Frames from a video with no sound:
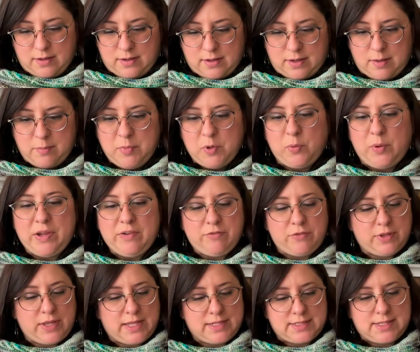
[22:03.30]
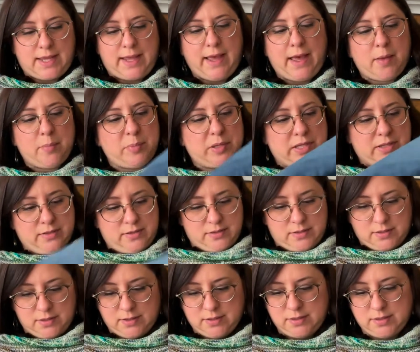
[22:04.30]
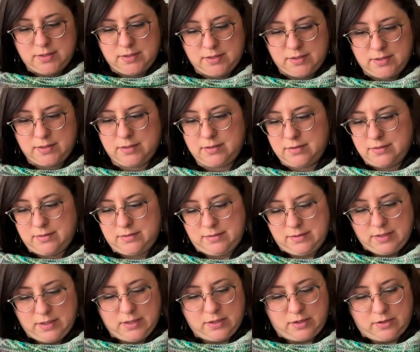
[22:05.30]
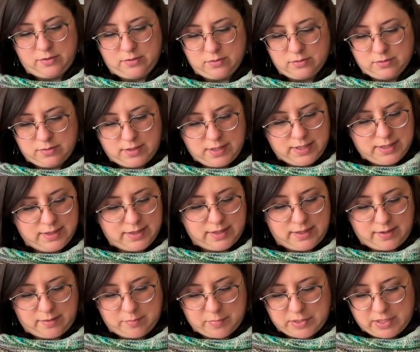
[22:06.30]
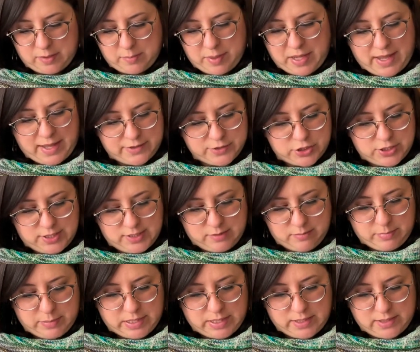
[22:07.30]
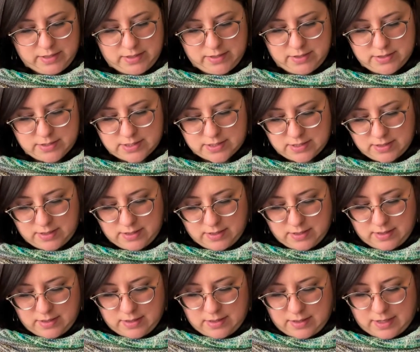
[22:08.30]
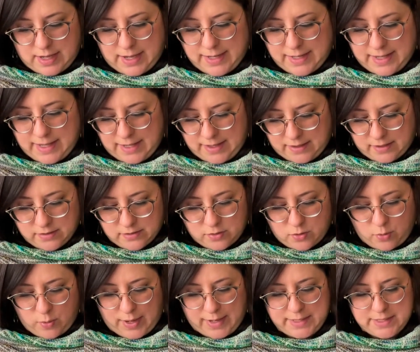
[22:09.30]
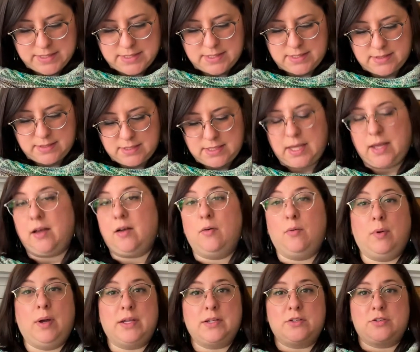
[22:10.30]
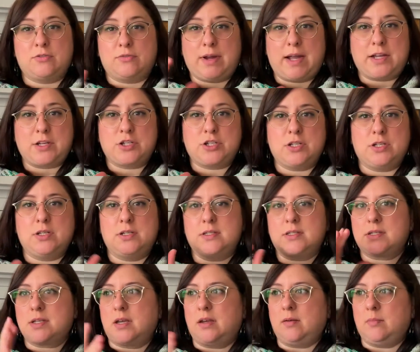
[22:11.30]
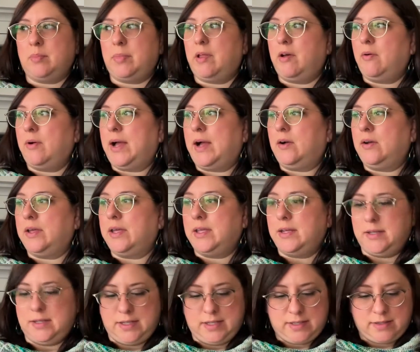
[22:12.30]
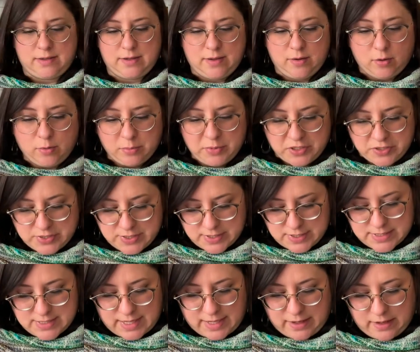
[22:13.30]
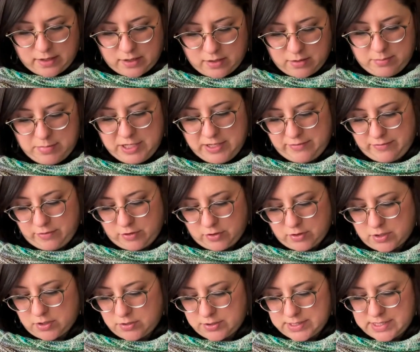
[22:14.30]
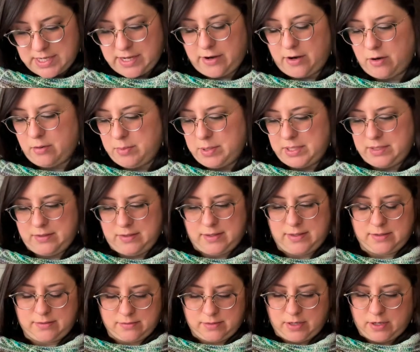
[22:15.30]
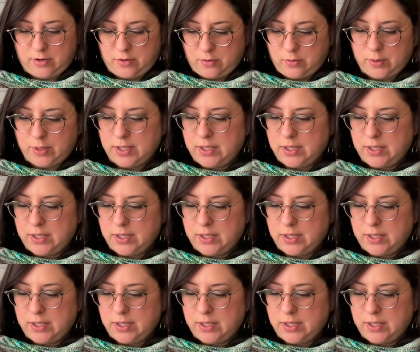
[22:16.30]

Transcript: I'm gonna wait for that to happen, you know, and then I'm gonna patch it because I can't quite tell what direction it's gonna blow out in. It almost looks like it could be a vertical tear, but I don't know.